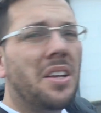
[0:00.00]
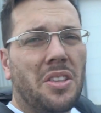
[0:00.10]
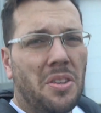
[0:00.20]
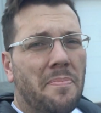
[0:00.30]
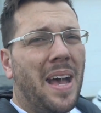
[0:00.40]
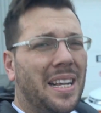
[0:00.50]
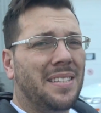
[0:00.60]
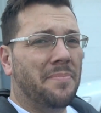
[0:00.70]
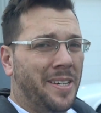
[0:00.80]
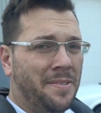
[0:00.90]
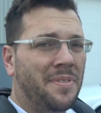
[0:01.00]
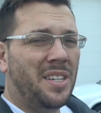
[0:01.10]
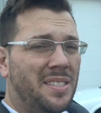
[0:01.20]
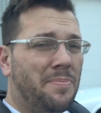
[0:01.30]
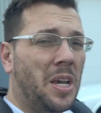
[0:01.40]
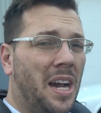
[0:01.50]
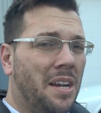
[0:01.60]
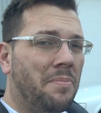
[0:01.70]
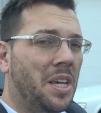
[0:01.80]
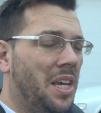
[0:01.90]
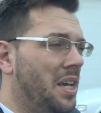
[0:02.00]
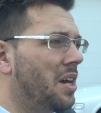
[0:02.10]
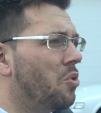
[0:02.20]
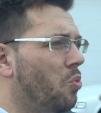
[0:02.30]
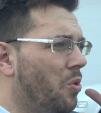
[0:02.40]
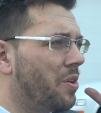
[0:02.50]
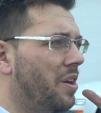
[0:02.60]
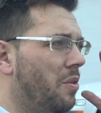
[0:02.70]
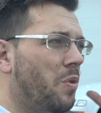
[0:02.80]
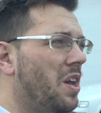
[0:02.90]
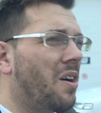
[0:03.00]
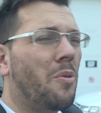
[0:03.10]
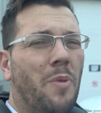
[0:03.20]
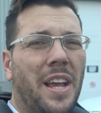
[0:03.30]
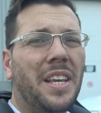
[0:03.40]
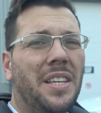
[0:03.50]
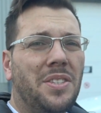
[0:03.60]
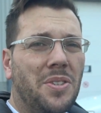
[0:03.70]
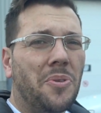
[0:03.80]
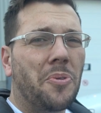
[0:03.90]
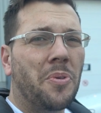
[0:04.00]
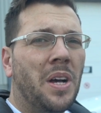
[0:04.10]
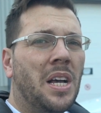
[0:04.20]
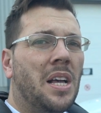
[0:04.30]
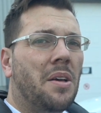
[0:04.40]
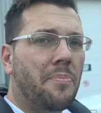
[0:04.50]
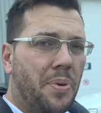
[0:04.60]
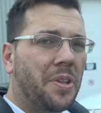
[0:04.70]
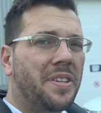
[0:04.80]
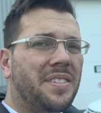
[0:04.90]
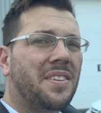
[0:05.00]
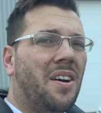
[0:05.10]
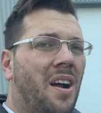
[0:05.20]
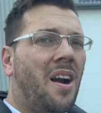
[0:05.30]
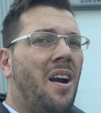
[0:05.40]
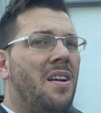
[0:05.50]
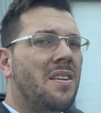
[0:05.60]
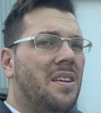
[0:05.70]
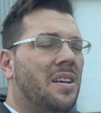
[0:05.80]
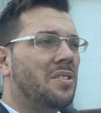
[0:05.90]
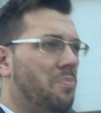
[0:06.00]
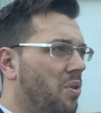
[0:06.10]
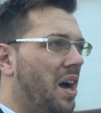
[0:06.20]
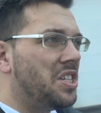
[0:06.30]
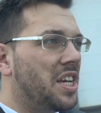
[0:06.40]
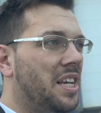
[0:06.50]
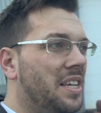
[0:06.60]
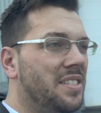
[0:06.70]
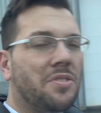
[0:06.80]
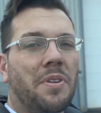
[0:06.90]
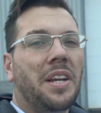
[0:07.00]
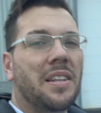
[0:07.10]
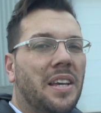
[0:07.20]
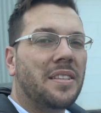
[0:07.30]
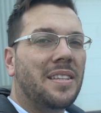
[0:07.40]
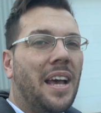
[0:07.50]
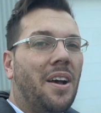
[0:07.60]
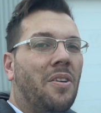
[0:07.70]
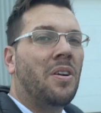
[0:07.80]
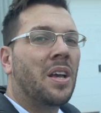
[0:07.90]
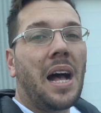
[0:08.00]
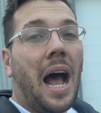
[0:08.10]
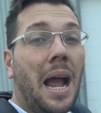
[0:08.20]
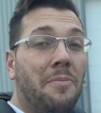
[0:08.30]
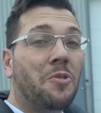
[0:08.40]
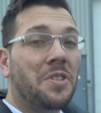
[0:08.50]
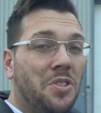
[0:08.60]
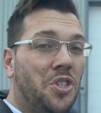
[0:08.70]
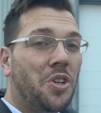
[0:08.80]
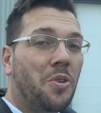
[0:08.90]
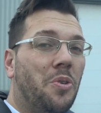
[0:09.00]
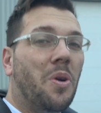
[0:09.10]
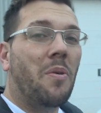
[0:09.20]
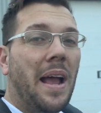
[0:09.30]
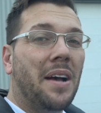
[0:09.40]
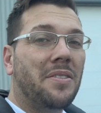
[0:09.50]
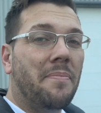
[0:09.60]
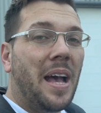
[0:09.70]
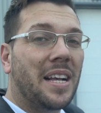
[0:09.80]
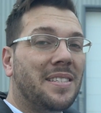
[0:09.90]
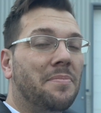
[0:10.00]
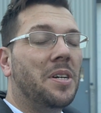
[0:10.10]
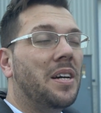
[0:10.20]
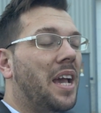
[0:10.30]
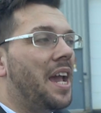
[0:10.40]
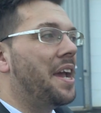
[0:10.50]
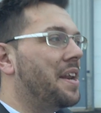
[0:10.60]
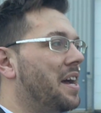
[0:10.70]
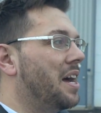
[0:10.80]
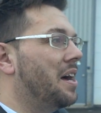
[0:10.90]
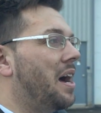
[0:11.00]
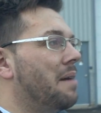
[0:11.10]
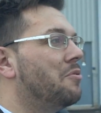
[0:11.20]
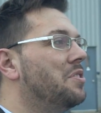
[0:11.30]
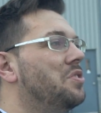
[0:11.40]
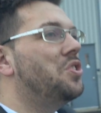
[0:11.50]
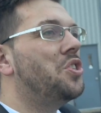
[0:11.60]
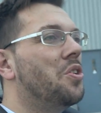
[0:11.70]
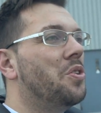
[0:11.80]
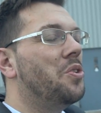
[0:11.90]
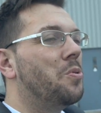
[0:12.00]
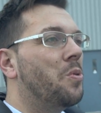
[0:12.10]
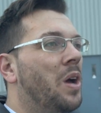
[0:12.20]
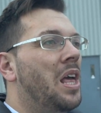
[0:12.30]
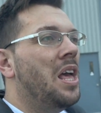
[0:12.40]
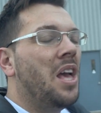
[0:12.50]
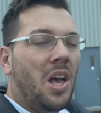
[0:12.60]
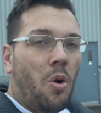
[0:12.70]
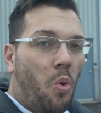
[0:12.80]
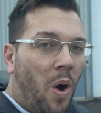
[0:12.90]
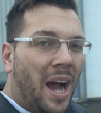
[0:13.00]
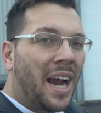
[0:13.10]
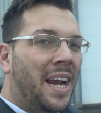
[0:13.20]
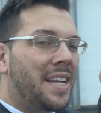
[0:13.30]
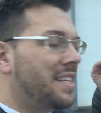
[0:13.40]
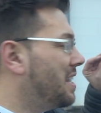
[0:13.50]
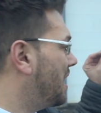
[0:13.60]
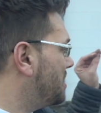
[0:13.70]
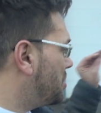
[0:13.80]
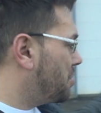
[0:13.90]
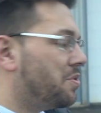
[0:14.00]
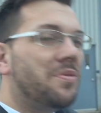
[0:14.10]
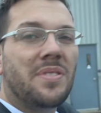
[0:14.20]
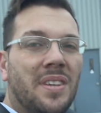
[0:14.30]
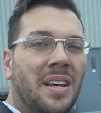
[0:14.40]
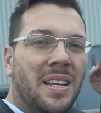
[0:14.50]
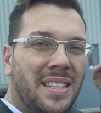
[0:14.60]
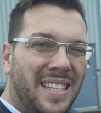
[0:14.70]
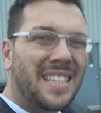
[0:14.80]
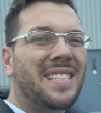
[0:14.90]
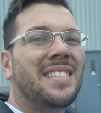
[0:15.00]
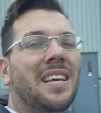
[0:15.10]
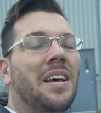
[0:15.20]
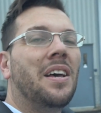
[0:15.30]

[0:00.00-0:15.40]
the MAXIMA. It's behind me. We are ready to build this car. The project is green lit now. I'm going to show you around the MAXIMA, and I'm going to show you why did I choose this